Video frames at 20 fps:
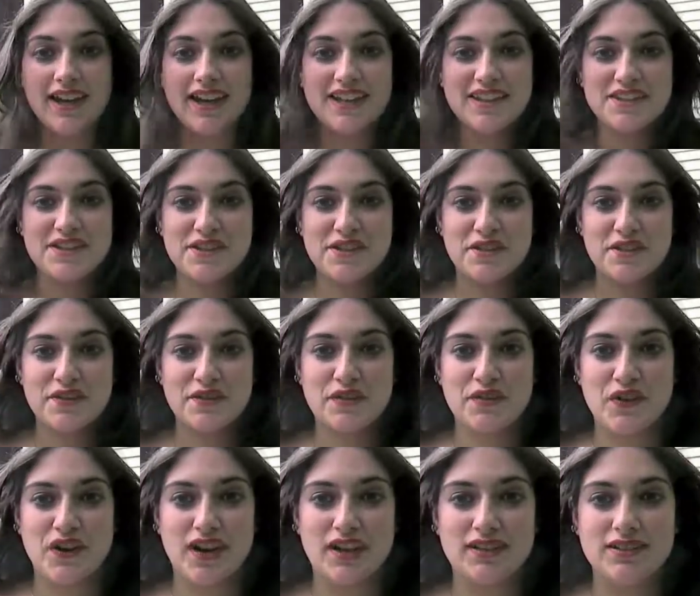Austin and
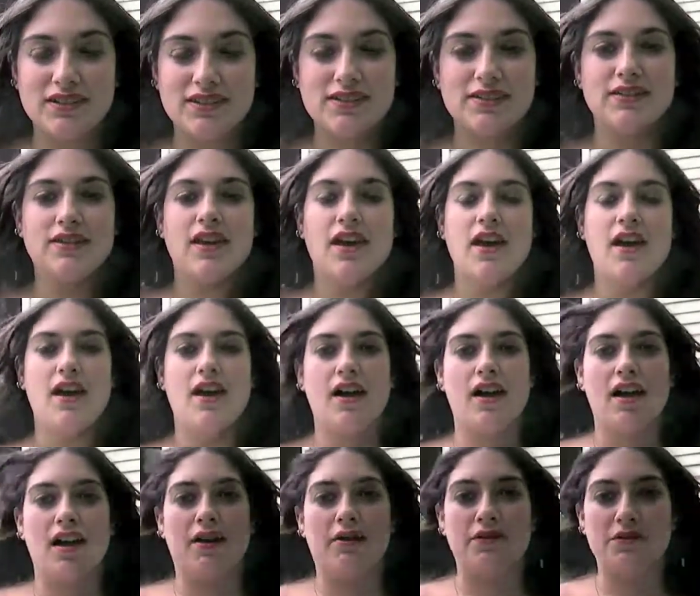friends.
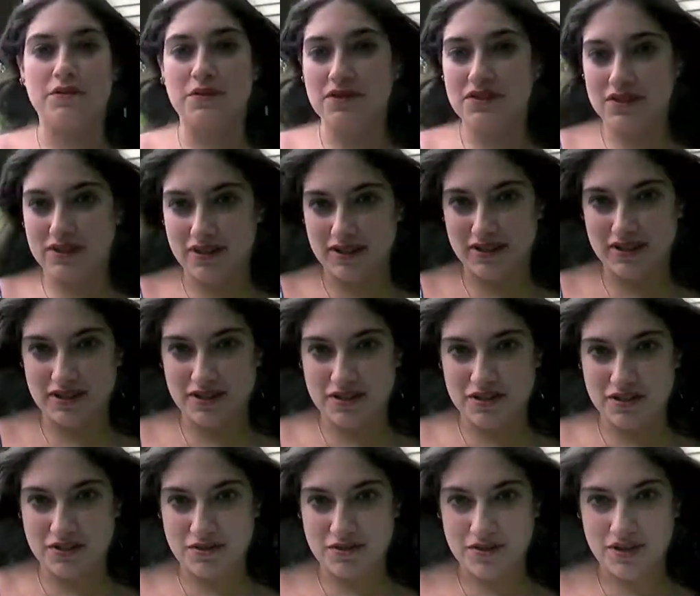I was originally going to
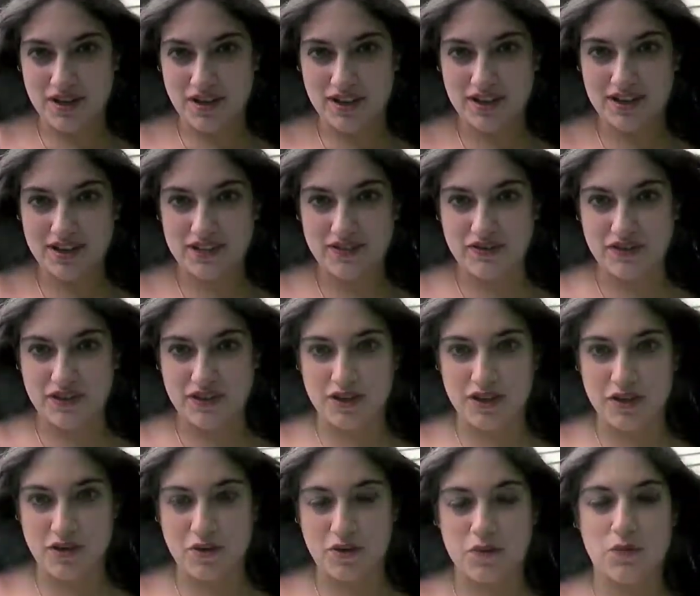do this
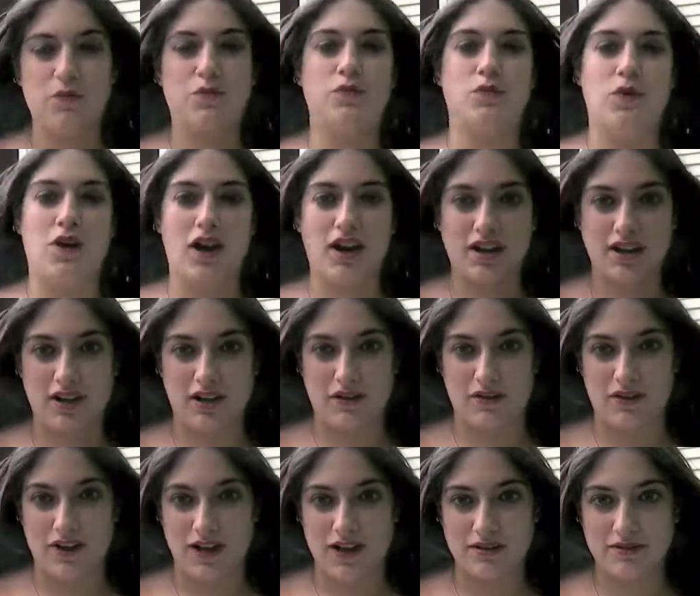video walking
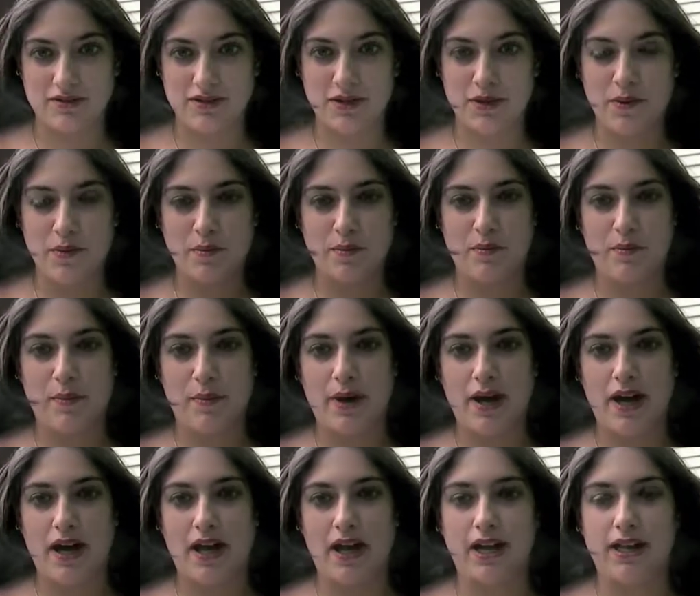around,
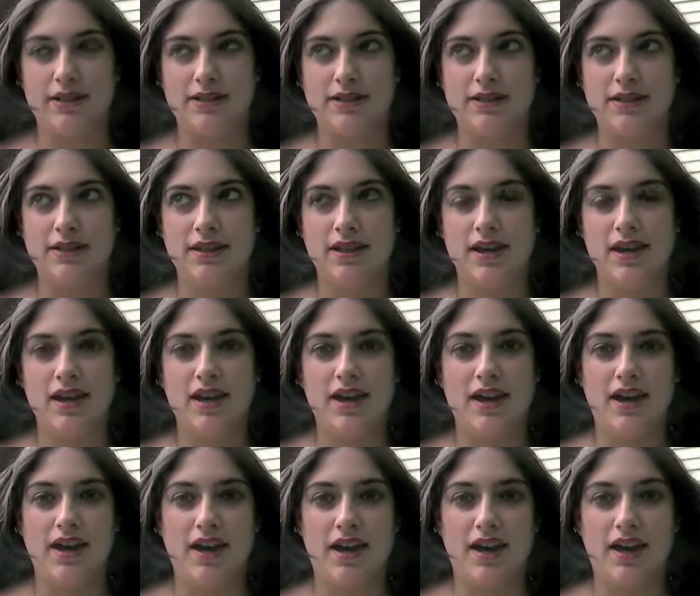but
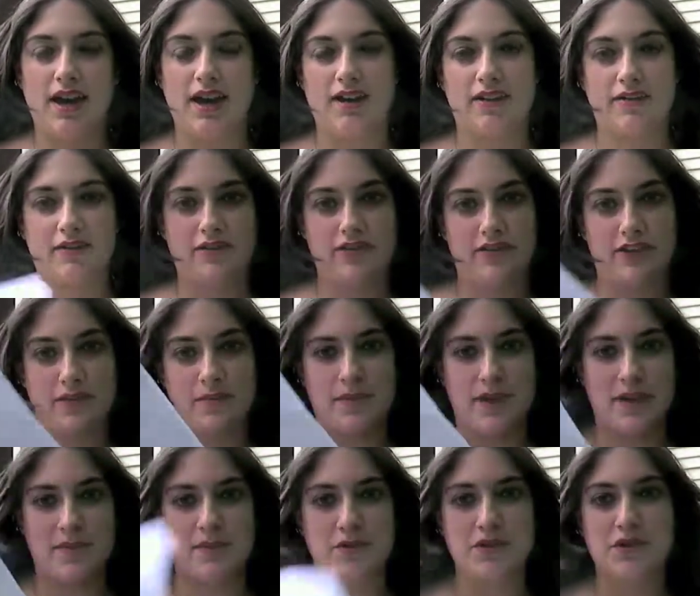I have a
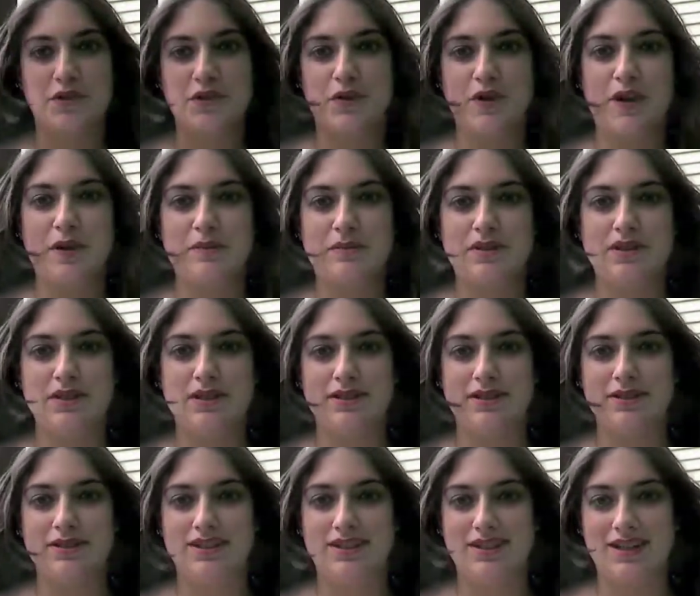paper script
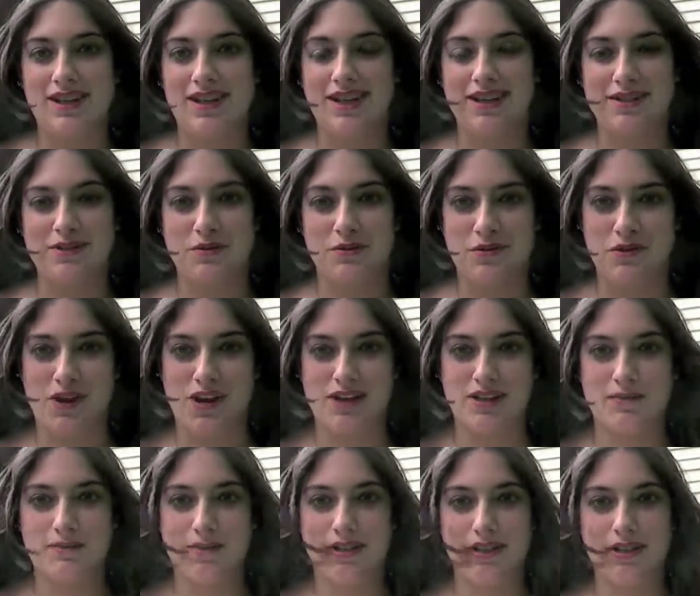today because I'm trying
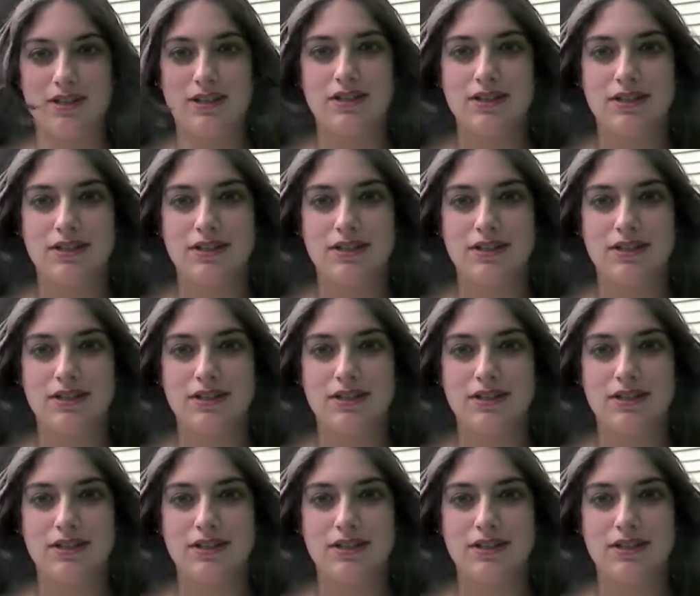to be